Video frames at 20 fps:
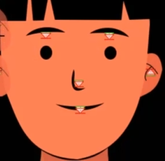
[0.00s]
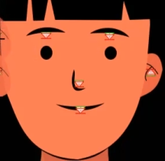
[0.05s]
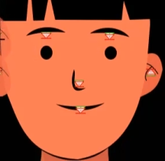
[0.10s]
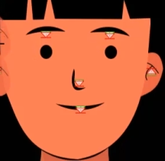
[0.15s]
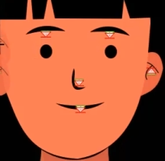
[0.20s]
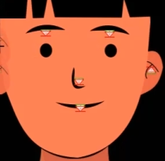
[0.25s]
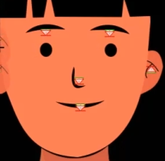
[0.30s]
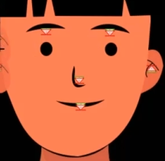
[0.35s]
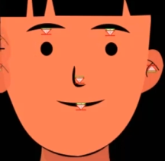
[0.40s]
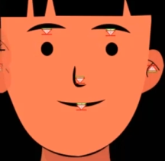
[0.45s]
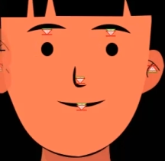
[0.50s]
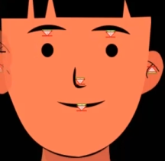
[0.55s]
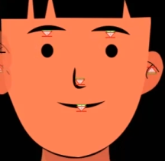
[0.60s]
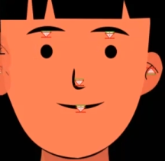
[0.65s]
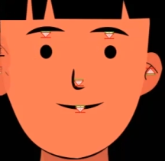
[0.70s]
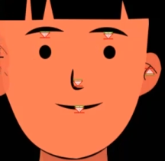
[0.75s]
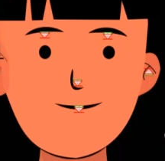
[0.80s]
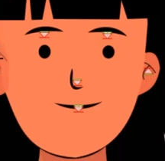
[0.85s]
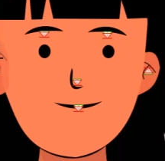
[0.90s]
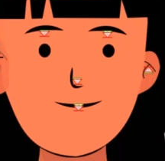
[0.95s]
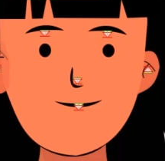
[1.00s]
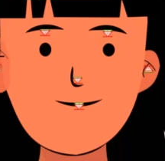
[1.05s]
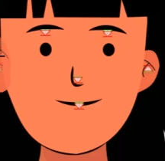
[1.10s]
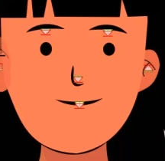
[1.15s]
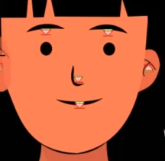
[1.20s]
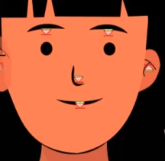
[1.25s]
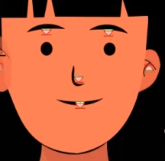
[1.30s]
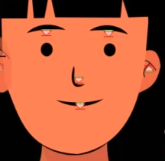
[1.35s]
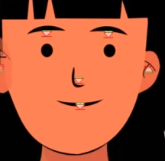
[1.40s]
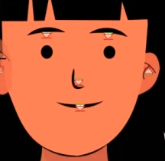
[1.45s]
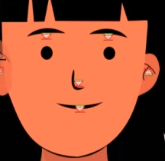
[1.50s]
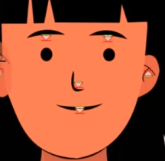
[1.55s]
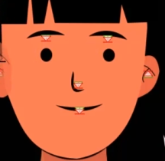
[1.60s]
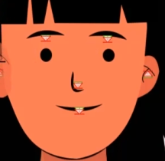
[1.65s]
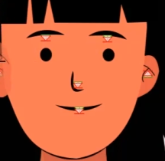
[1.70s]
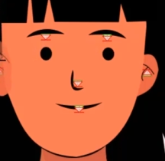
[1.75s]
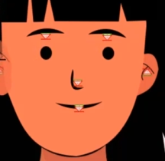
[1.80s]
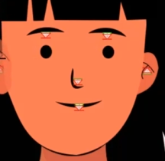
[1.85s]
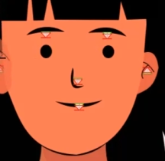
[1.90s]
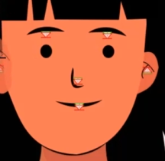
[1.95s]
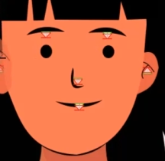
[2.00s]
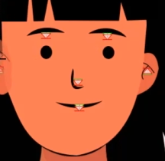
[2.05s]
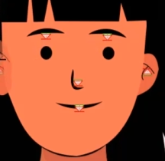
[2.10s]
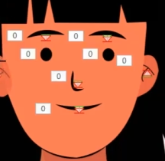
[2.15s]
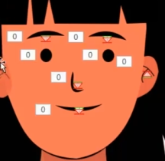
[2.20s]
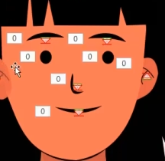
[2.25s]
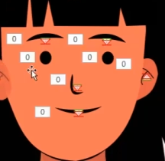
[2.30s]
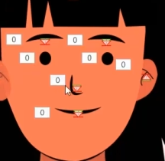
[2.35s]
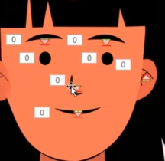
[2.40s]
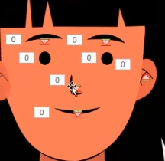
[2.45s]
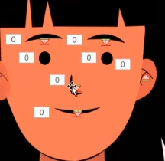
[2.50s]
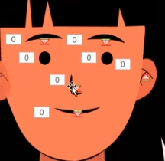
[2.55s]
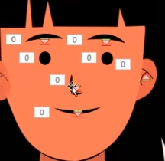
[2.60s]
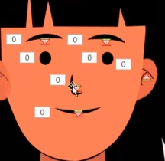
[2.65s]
[no speech]